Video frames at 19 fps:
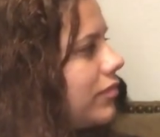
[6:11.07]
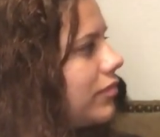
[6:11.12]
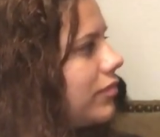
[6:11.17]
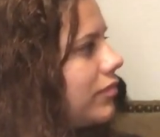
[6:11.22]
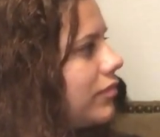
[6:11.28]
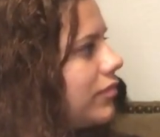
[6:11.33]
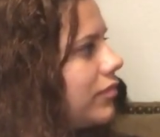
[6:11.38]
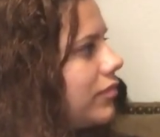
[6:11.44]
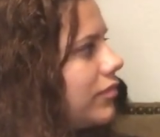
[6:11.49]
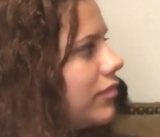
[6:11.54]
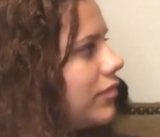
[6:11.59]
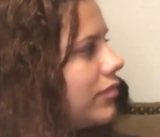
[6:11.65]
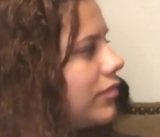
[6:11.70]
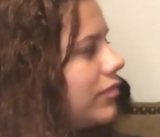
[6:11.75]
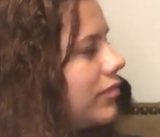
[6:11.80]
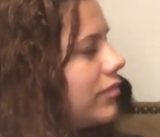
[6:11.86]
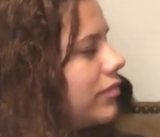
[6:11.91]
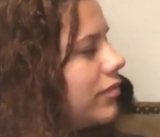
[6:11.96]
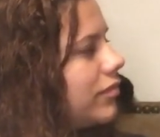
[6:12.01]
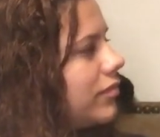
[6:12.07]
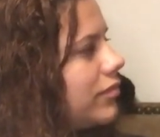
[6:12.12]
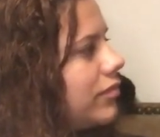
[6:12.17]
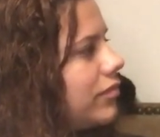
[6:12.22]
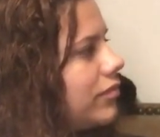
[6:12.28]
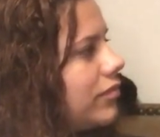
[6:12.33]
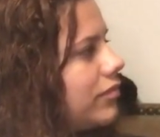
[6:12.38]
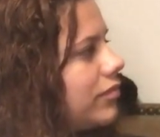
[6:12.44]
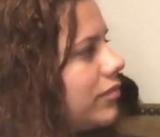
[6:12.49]

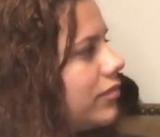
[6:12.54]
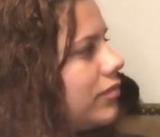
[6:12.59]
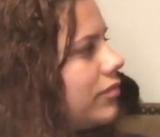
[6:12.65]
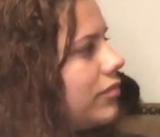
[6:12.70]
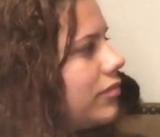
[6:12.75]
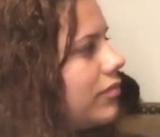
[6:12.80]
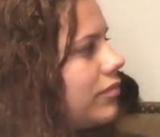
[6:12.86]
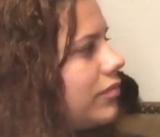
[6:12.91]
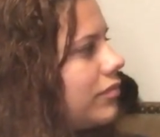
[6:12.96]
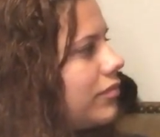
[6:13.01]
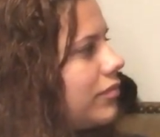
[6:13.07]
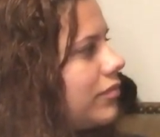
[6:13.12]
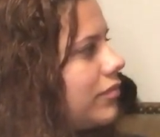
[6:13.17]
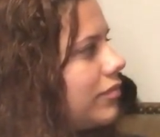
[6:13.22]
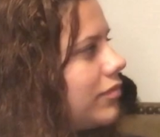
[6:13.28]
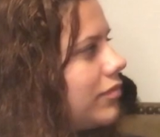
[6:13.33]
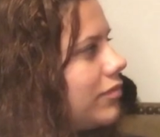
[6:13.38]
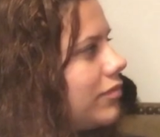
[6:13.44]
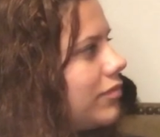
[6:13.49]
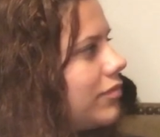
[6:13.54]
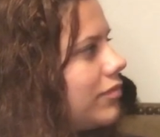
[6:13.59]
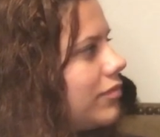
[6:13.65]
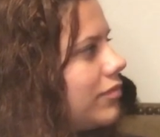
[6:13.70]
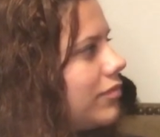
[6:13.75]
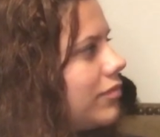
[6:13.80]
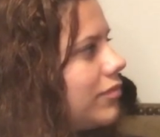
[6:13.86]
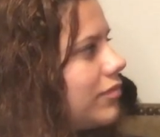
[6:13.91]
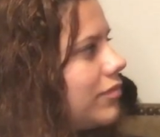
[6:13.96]

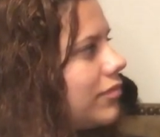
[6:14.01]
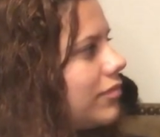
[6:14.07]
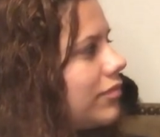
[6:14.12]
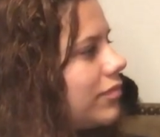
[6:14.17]
The person shown says nothing.